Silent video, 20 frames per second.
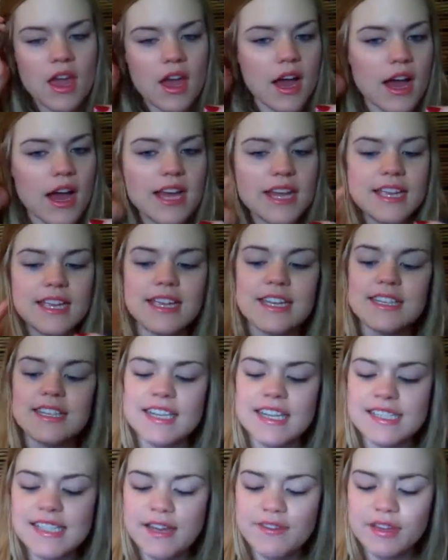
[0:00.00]
It
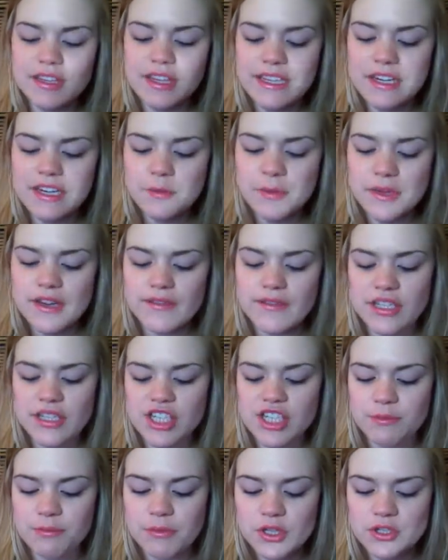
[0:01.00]
does have a little bit of a
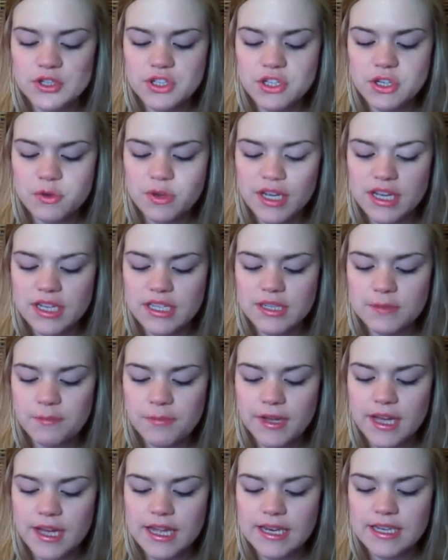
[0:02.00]
shimmer to it,
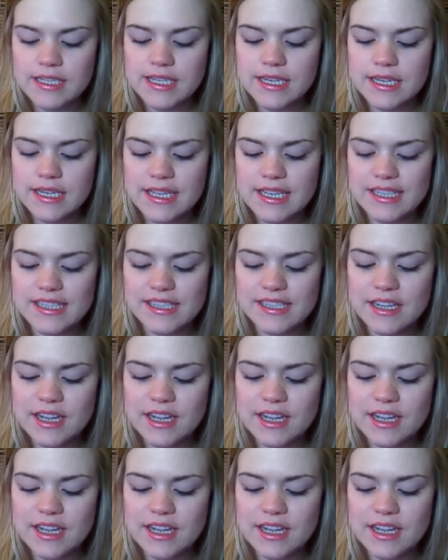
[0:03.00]
but it's